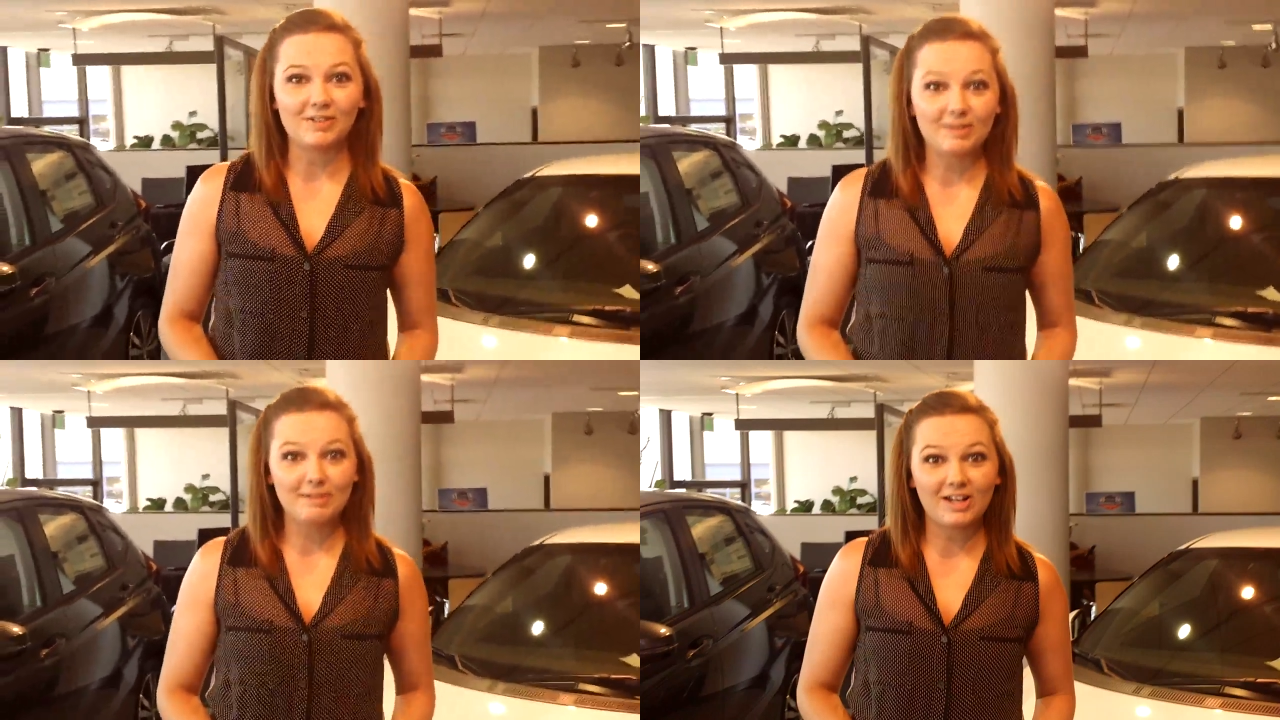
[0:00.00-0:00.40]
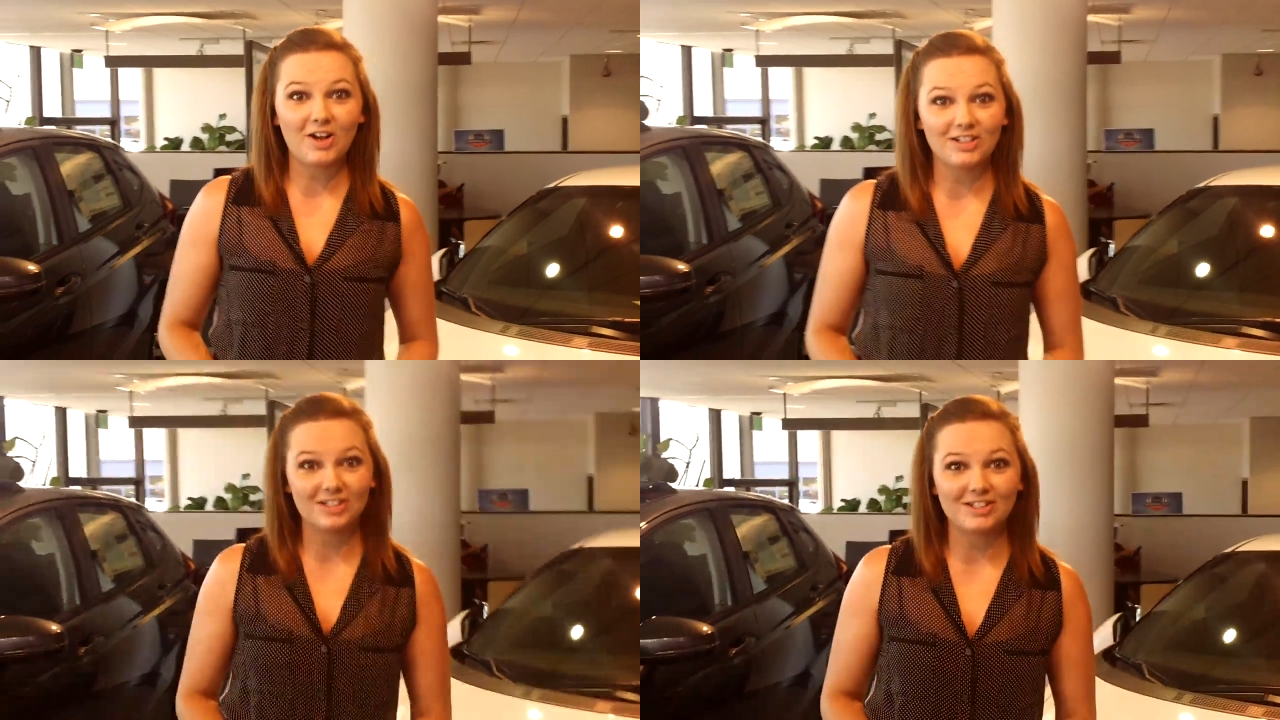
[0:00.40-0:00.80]
So give me a
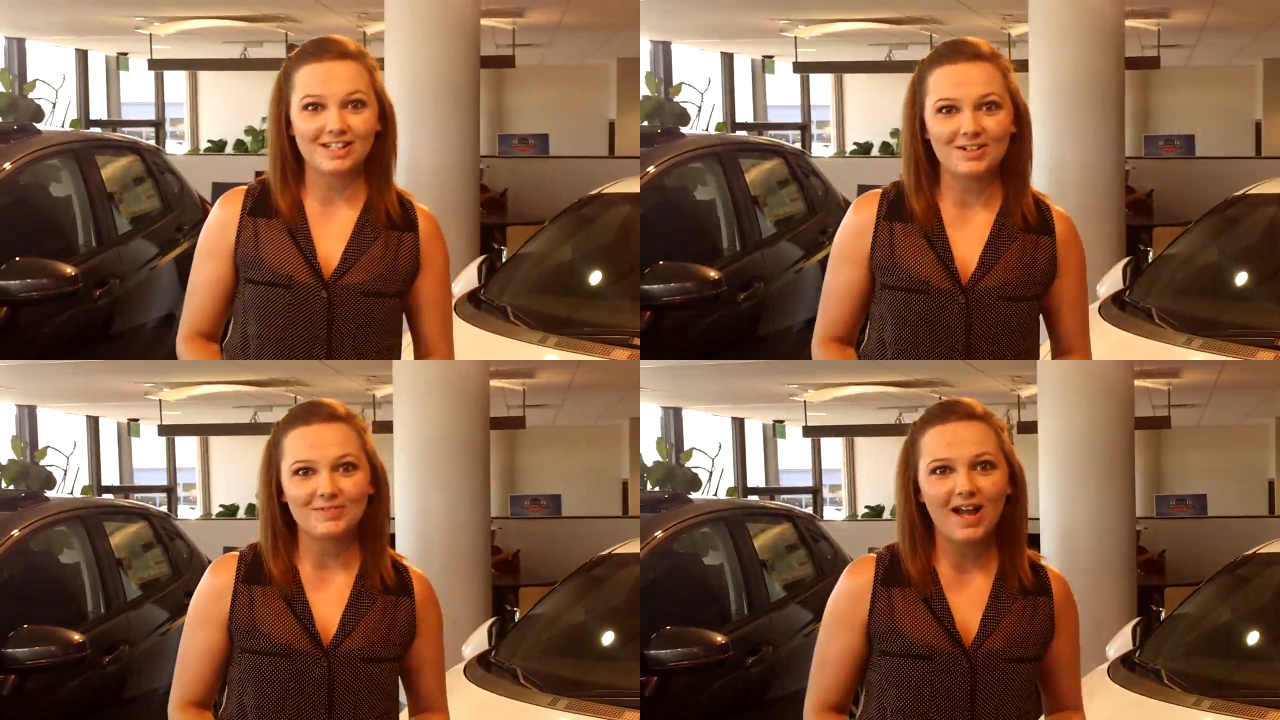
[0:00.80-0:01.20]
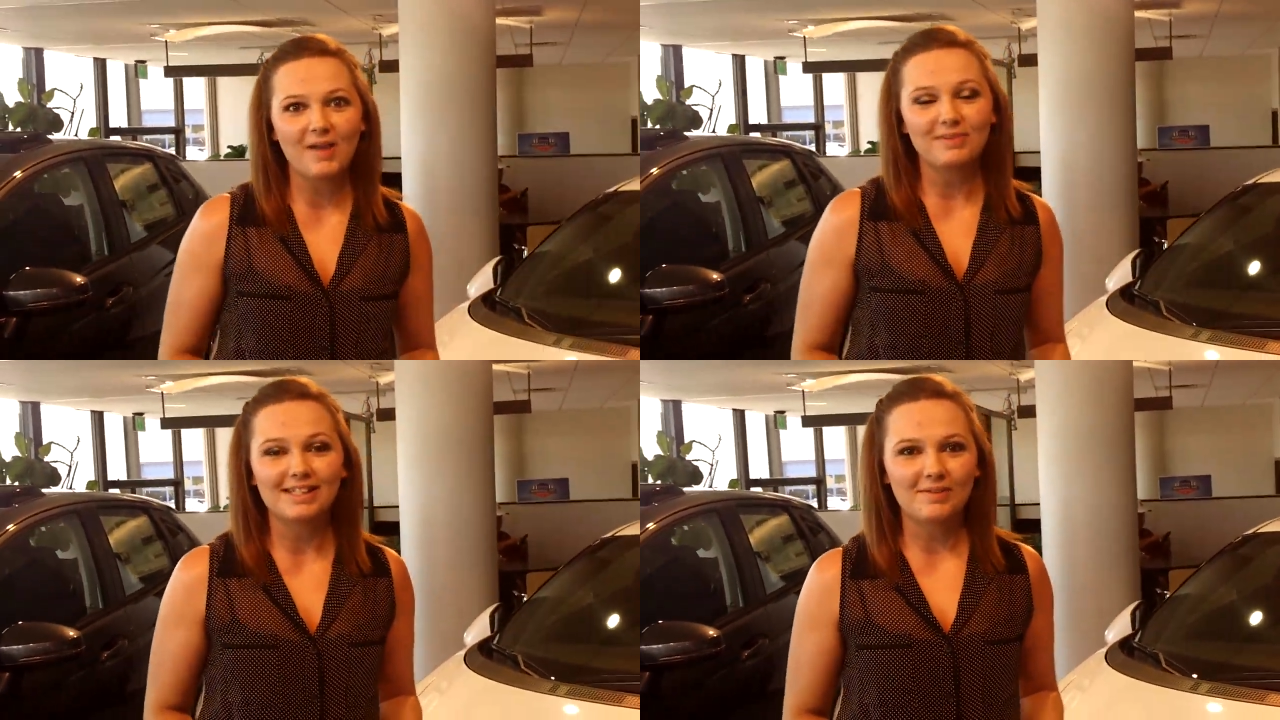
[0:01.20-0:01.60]
call at
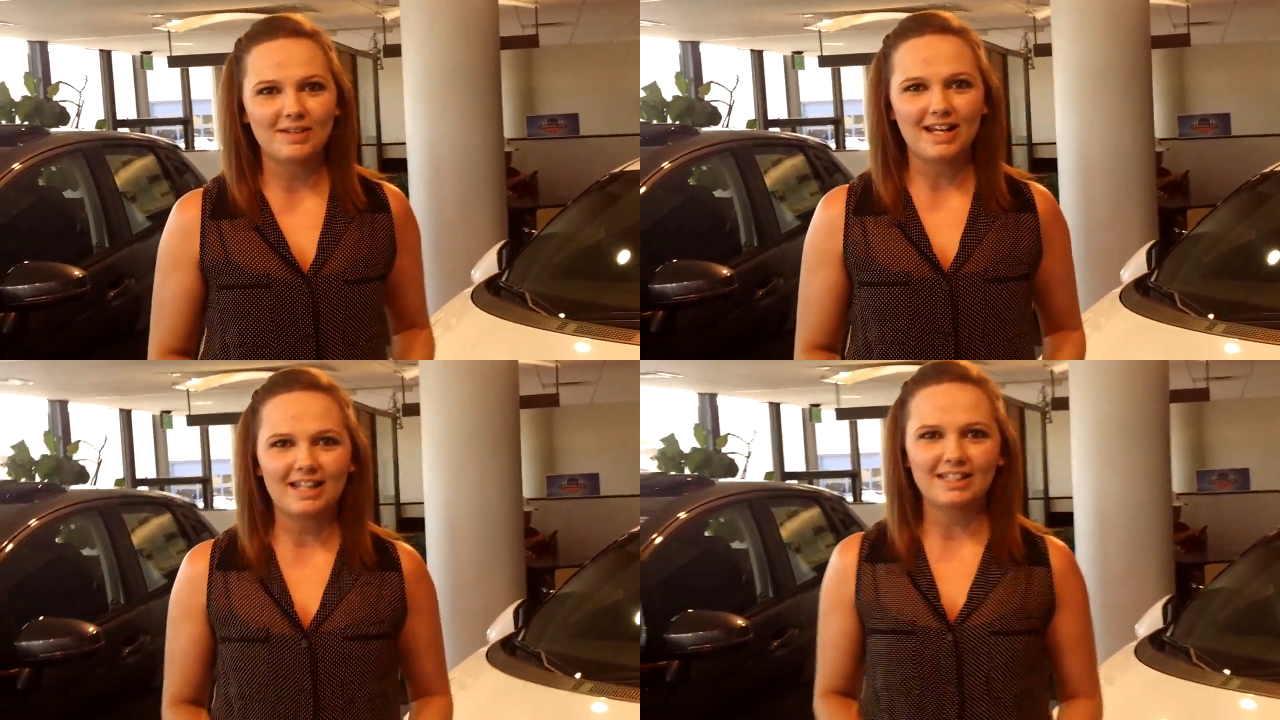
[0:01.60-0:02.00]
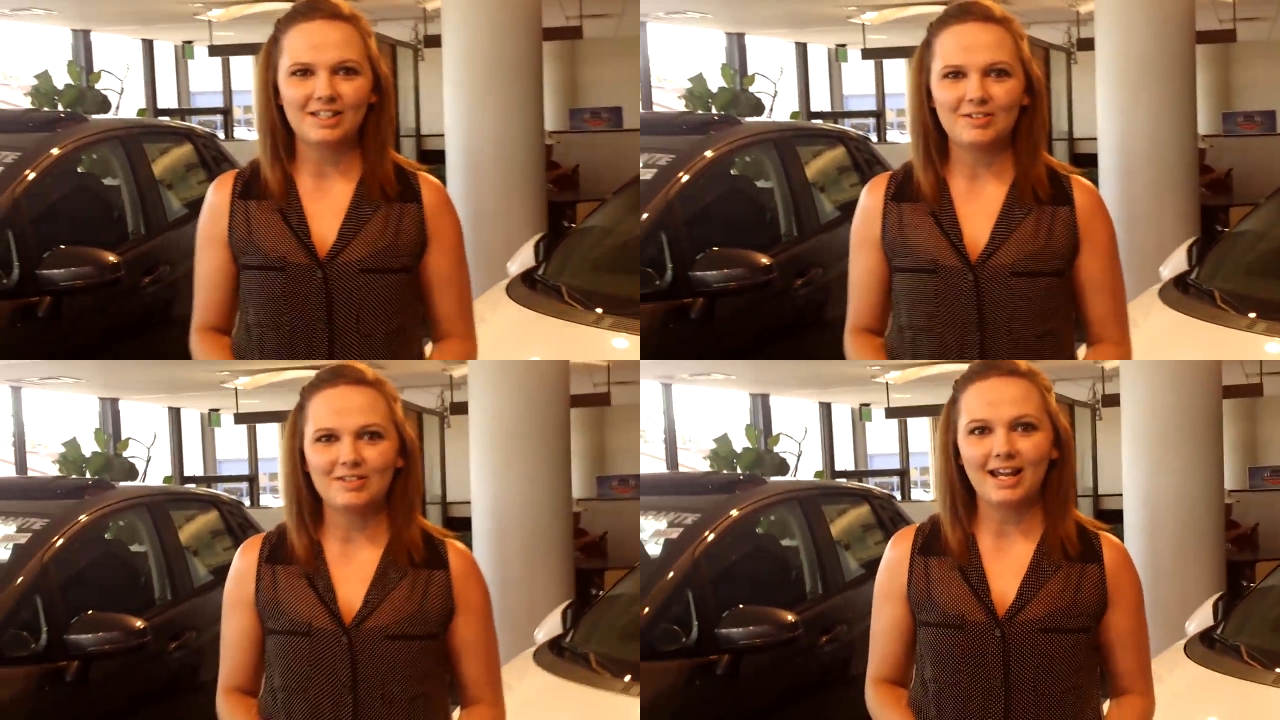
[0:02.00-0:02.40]
205
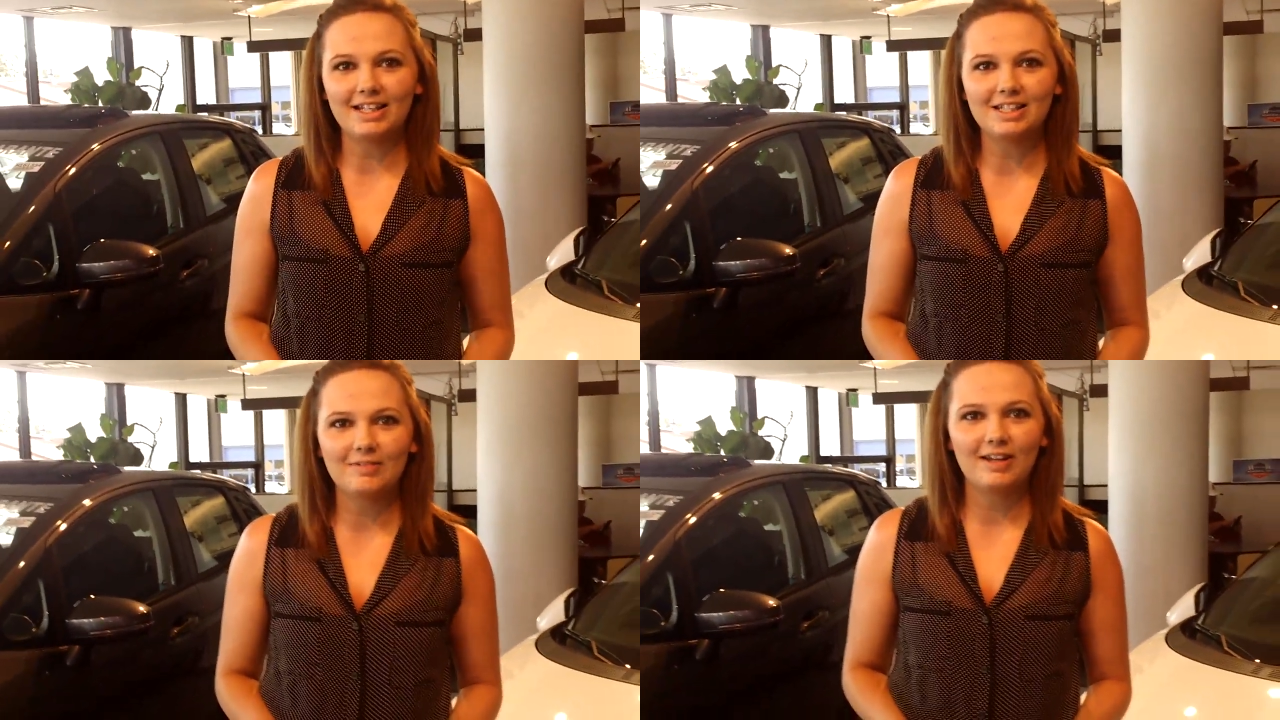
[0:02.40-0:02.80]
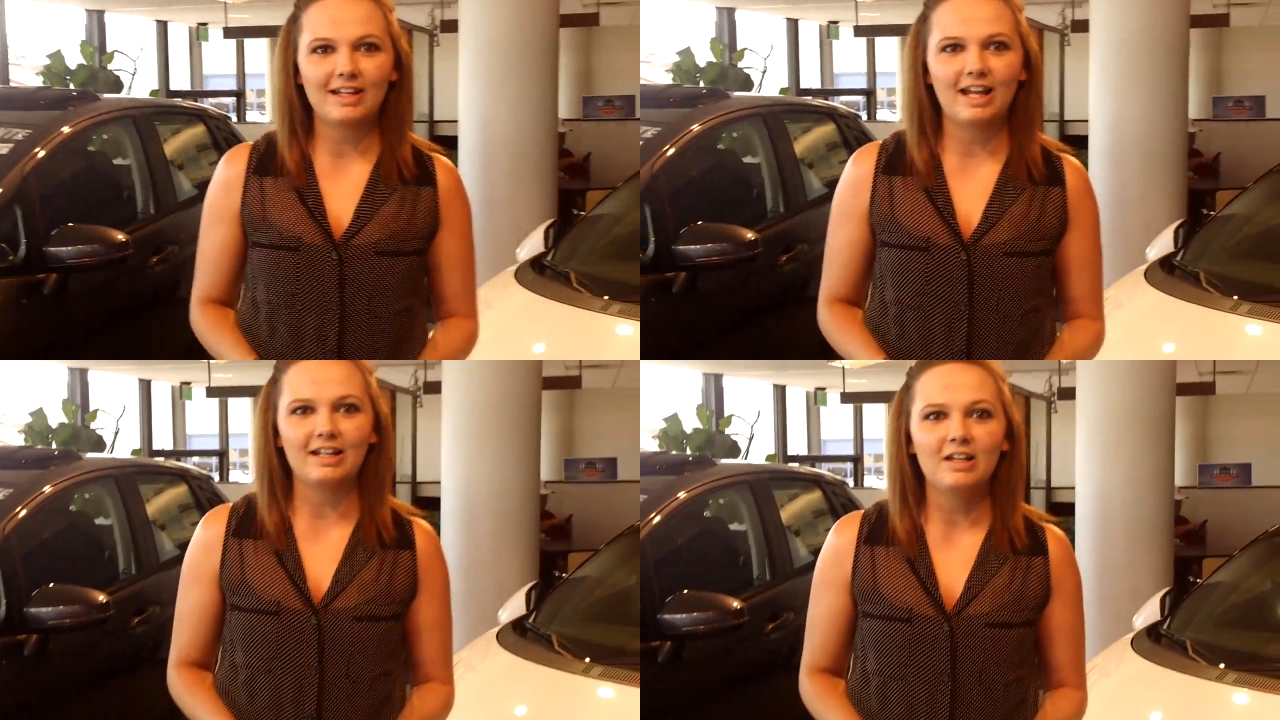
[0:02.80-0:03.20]
792
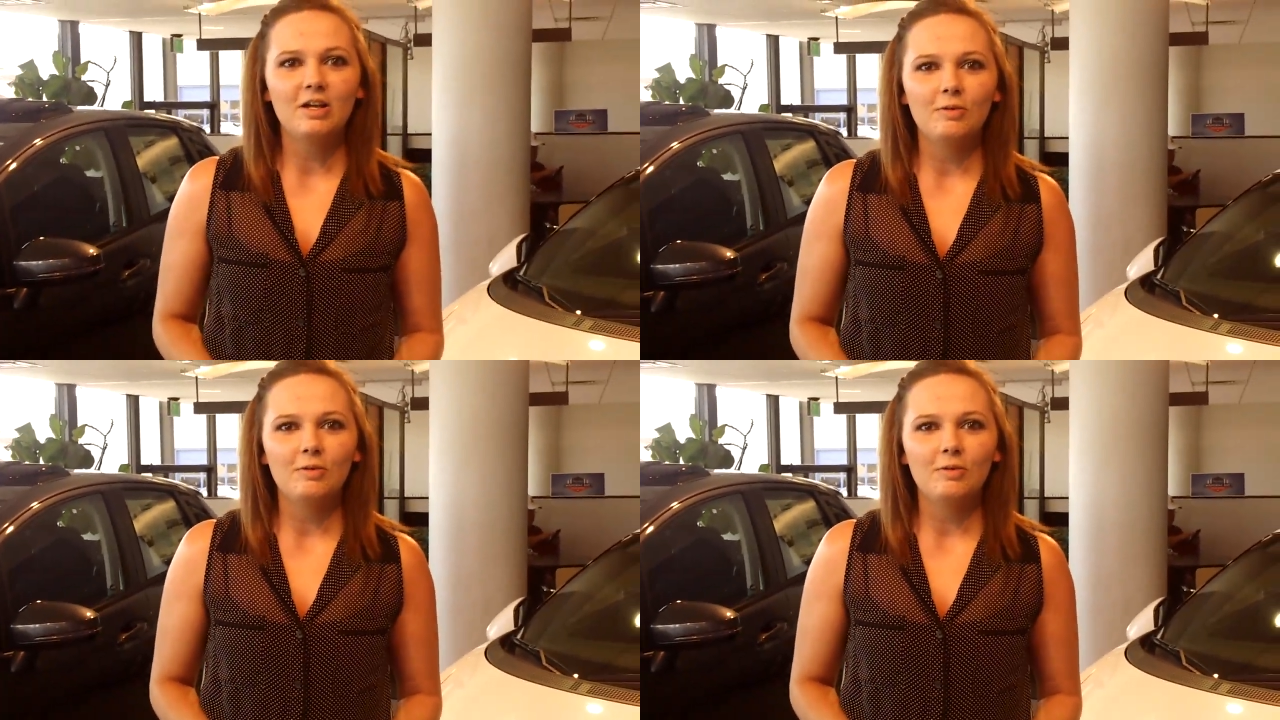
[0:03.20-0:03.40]
9289.